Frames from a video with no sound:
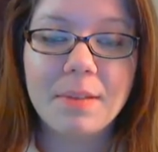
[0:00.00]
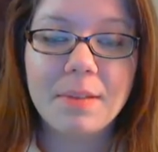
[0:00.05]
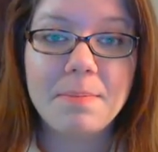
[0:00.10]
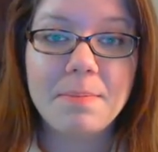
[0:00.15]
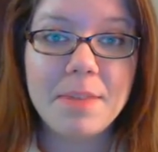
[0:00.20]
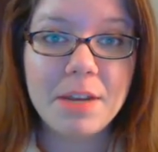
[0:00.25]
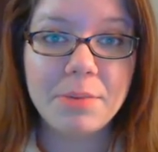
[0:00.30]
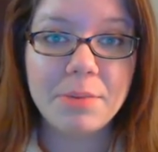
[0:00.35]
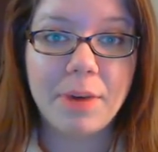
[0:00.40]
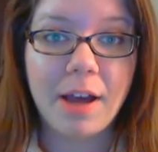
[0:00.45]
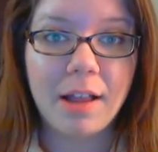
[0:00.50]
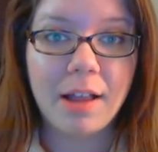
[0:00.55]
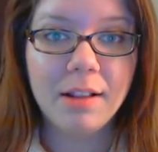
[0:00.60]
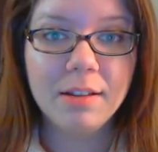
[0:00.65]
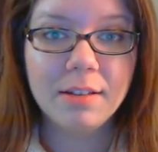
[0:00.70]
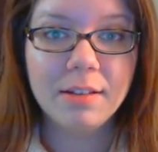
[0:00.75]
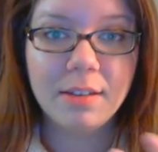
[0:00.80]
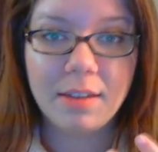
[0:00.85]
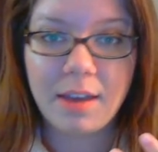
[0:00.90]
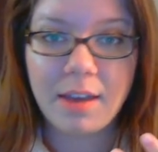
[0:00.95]
Meanwhile,
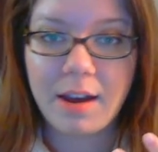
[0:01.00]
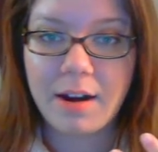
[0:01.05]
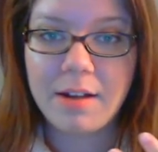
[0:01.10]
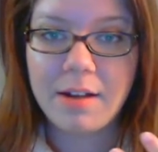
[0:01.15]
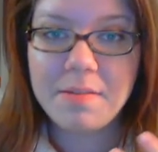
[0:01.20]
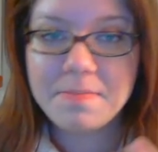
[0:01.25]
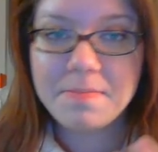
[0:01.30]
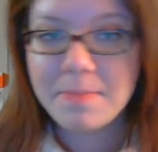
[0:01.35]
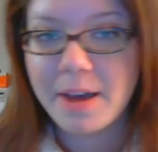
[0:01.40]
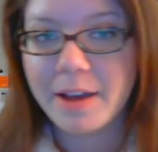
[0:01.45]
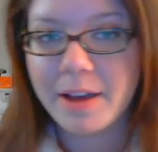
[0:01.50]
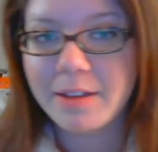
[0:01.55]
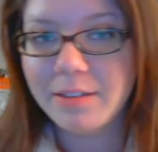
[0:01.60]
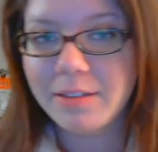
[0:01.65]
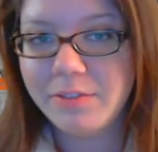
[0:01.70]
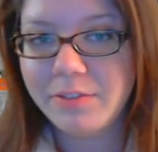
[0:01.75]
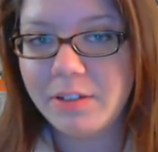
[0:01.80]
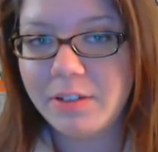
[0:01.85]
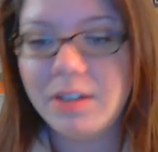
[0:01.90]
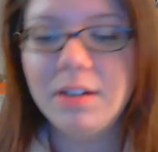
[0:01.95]
Kara, back in the
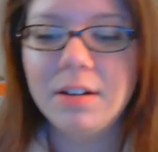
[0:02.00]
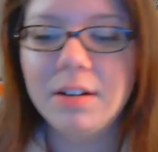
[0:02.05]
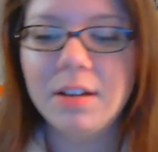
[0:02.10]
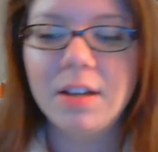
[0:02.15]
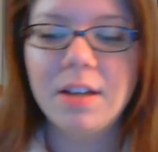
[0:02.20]
fleet,